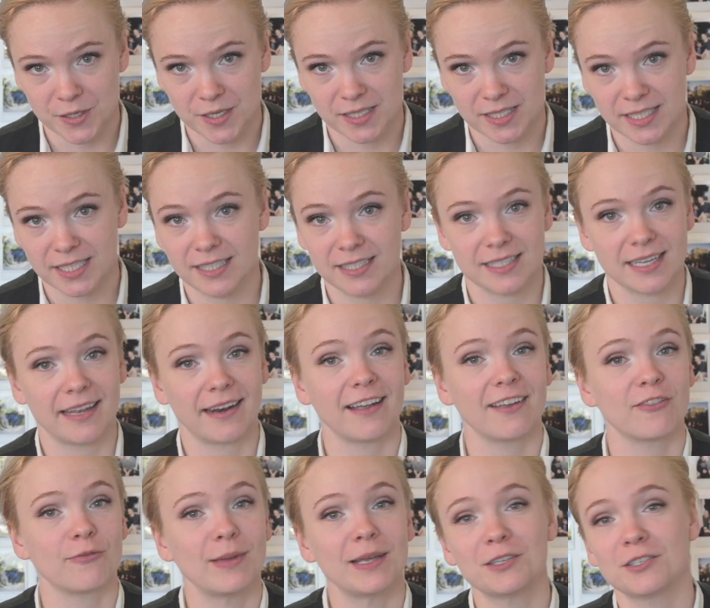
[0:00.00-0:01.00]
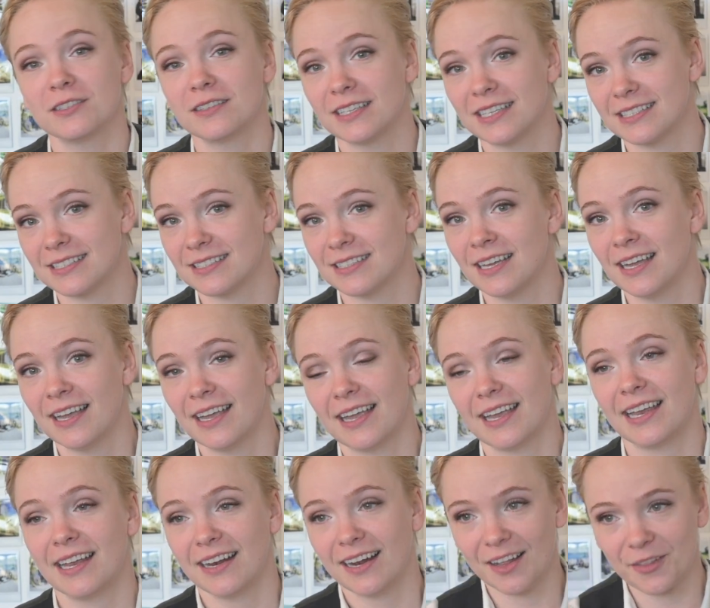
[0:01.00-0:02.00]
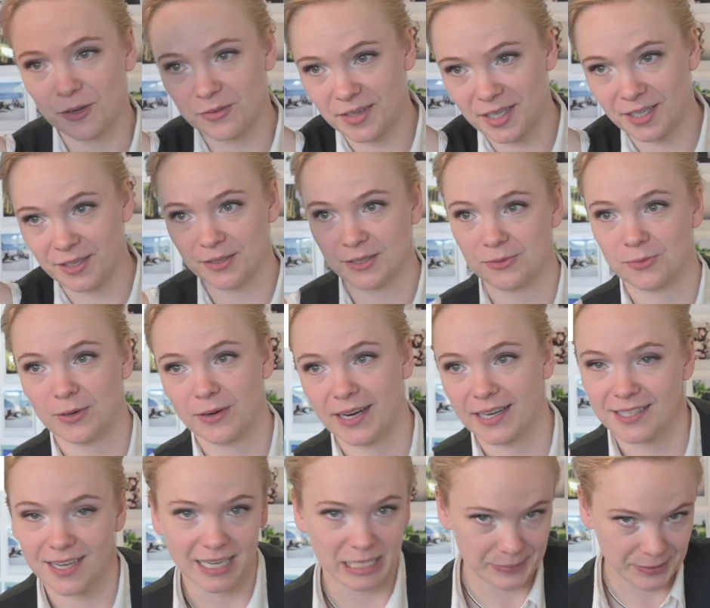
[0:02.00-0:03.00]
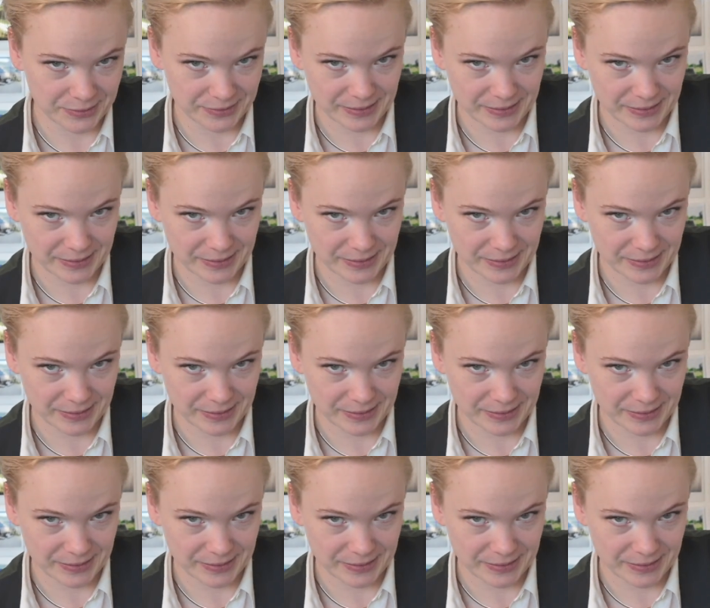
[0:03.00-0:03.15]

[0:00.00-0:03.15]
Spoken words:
disease, and I've mentioned this in other videos where I talk about